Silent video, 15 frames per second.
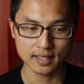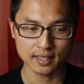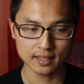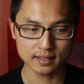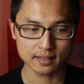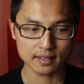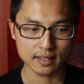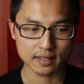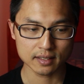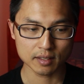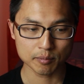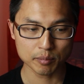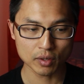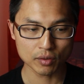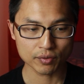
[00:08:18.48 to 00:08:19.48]
is that
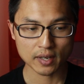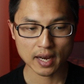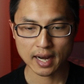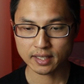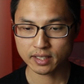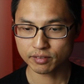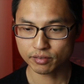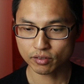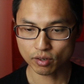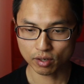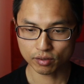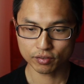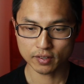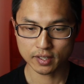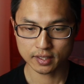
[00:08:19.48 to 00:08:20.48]
the Milford Active
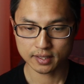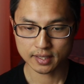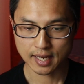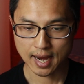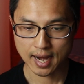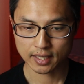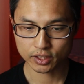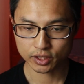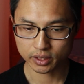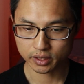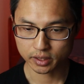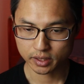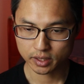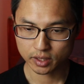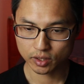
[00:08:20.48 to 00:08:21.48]
Growth Fund
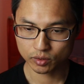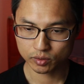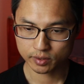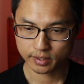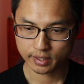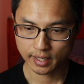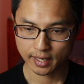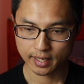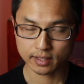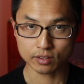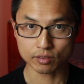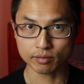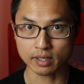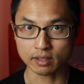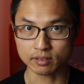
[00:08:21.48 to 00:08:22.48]
actually only has
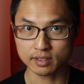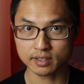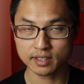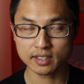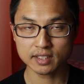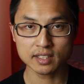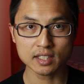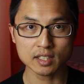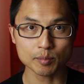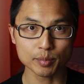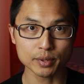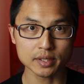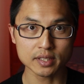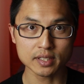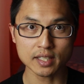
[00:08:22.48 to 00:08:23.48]
around
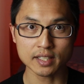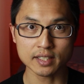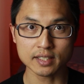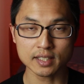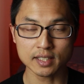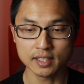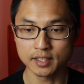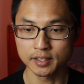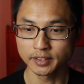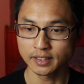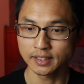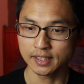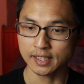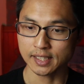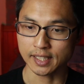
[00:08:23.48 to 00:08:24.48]
60%
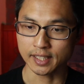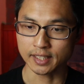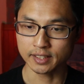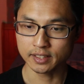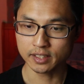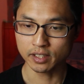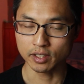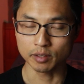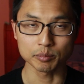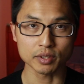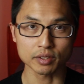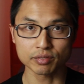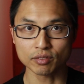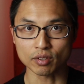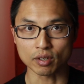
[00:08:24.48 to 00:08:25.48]
in terms
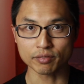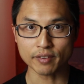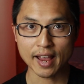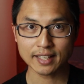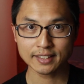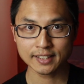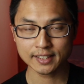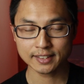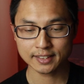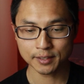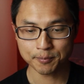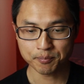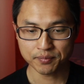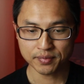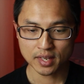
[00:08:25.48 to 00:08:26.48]
of growth assets,
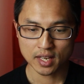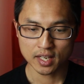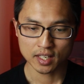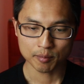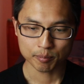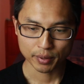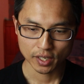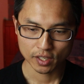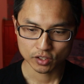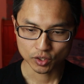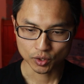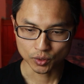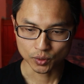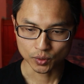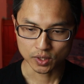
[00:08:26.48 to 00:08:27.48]
compared
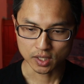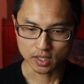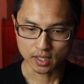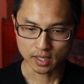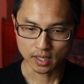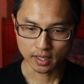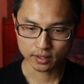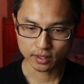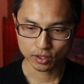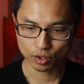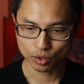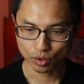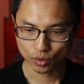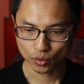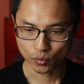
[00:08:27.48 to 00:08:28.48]
to the other
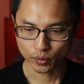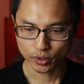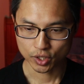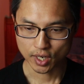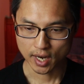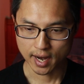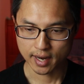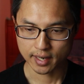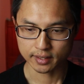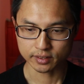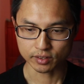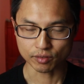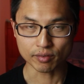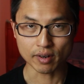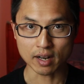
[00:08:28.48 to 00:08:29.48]
2, which
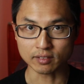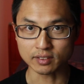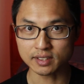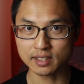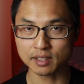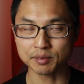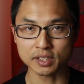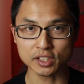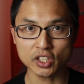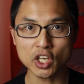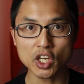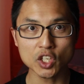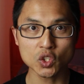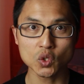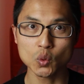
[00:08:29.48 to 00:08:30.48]
has around
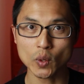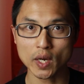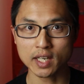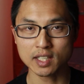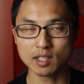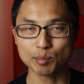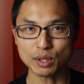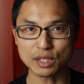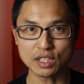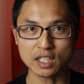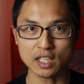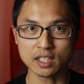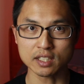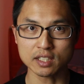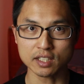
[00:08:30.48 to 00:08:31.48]
70 to
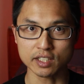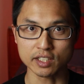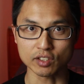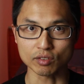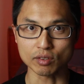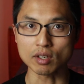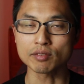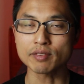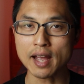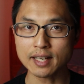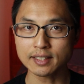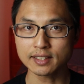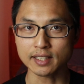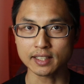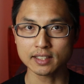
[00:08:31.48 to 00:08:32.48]
80% in growth
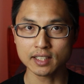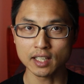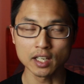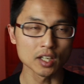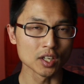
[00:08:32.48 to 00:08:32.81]
assets.